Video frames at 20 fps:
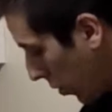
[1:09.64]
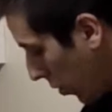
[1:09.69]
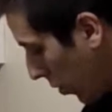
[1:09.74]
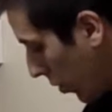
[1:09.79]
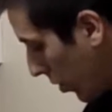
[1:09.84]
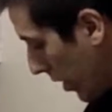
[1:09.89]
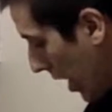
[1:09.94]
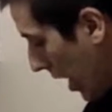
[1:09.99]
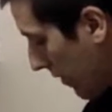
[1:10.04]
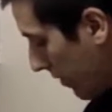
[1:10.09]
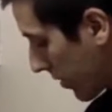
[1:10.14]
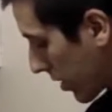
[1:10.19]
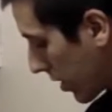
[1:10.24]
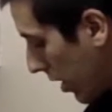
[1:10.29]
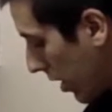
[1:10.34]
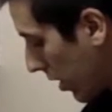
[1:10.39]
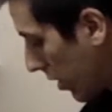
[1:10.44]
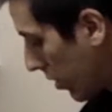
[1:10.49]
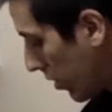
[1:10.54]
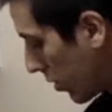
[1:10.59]
whole
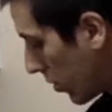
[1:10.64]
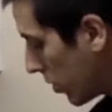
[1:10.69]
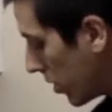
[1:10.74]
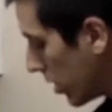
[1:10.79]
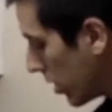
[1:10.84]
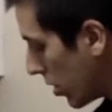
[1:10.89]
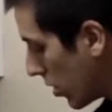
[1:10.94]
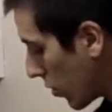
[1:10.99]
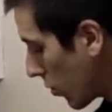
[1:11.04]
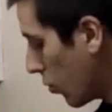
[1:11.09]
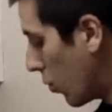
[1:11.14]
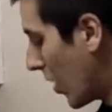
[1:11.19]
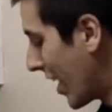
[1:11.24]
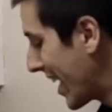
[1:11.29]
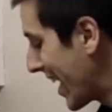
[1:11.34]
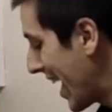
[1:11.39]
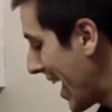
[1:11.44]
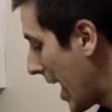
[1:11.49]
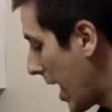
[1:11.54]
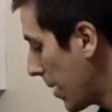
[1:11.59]
avocado,
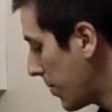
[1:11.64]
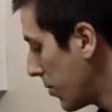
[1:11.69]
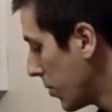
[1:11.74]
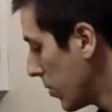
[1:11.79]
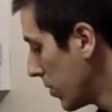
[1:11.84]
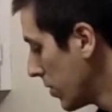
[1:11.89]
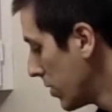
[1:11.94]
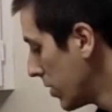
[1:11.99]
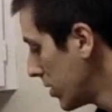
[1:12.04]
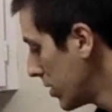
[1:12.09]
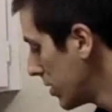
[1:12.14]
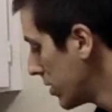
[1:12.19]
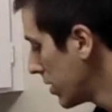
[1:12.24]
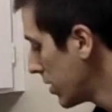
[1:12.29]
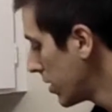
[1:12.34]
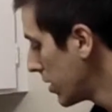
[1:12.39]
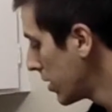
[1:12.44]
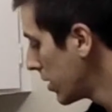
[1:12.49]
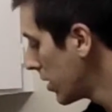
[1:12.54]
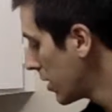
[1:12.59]
1 apple,
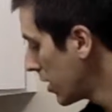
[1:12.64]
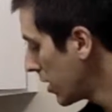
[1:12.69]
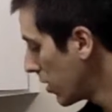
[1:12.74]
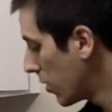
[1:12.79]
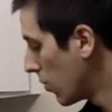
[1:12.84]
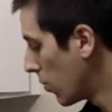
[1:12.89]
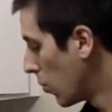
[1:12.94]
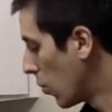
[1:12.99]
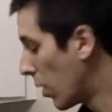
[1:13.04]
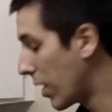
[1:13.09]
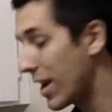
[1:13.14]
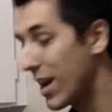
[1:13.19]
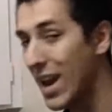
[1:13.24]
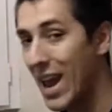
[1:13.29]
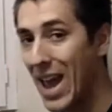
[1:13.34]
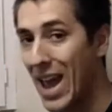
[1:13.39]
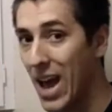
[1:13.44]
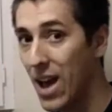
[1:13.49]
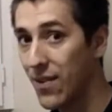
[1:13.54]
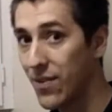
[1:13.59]

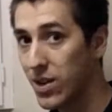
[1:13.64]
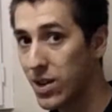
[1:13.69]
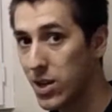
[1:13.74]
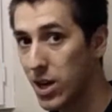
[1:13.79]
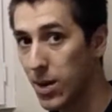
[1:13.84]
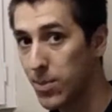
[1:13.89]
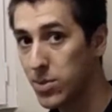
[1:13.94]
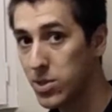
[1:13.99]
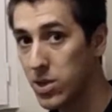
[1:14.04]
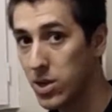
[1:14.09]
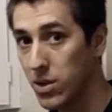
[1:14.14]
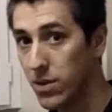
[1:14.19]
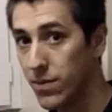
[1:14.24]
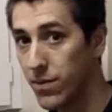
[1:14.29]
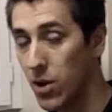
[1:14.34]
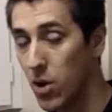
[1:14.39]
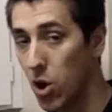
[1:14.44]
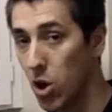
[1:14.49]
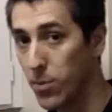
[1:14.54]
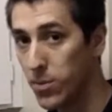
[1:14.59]
1.5 cups of
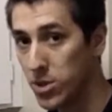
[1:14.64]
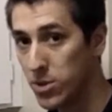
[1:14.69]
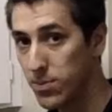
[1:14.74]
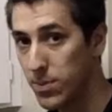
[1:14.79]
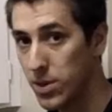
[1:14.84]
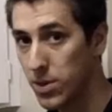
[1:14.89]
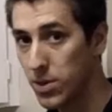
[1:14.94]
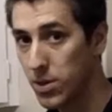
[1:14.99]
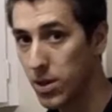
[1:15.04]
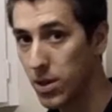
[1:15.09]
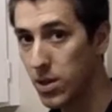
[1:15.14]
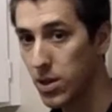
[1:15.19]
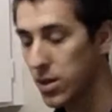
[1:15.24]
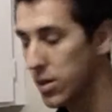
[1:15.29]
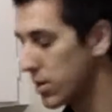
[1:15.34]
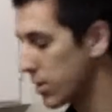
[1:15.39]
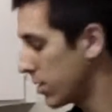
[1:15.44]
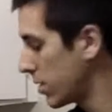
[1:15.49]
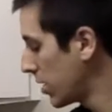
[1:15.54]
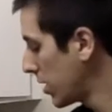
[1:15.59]
almond milk,
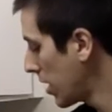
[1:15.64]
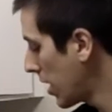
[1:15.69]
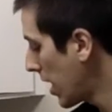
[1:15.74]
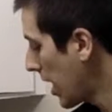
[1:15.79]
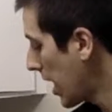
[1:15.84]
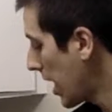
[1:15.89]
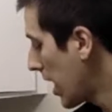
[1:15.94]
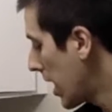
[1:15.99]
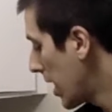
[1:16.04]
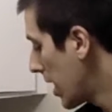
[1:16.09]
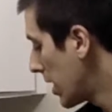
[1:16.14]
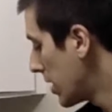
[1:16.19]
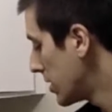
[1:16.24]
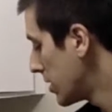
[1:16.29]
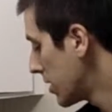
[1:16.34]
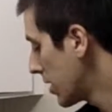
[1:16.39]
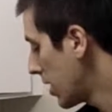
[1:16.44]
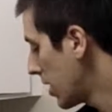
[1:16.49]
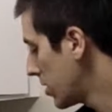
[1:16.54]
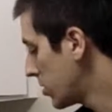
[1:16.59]
and
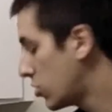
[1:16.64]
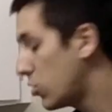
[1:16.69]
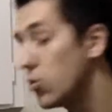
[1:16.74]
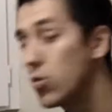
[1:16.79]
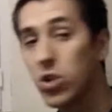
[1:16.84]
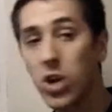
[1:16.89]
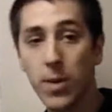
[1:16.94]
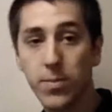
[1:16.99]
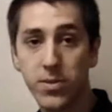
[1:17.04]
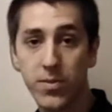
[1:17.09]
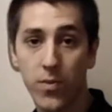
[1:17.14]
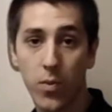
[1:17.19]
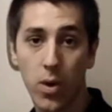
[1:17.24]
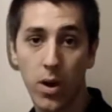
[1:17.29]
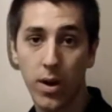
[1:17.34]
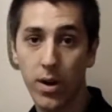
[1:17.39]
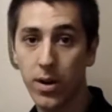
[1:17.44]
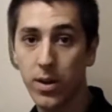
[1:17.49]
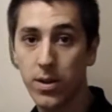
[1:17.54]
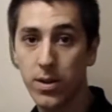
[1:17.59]
2 cups of
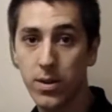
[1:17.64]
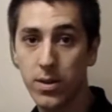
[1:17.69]
water.